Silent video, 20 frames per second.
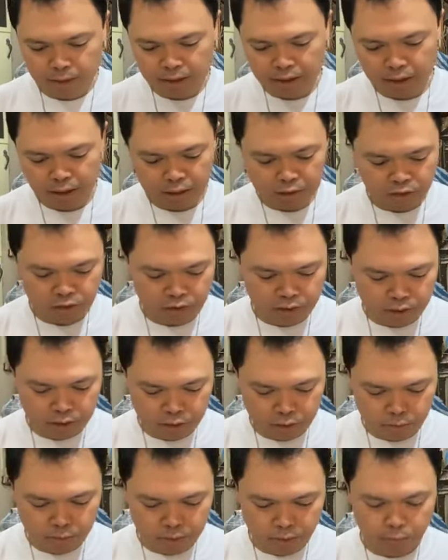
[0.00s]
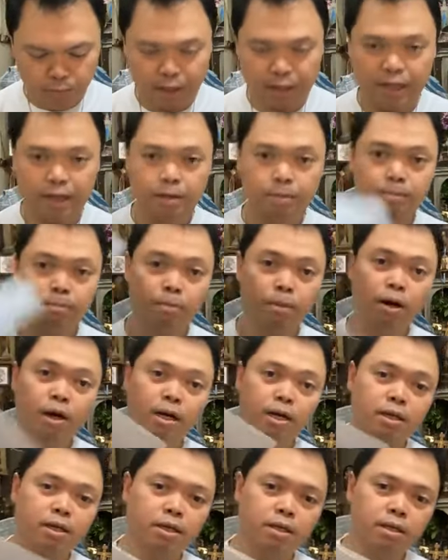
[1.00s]
my exegesis, we're already in
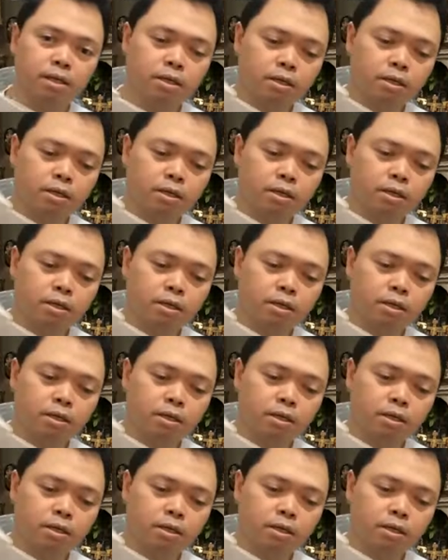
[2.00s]
Mark.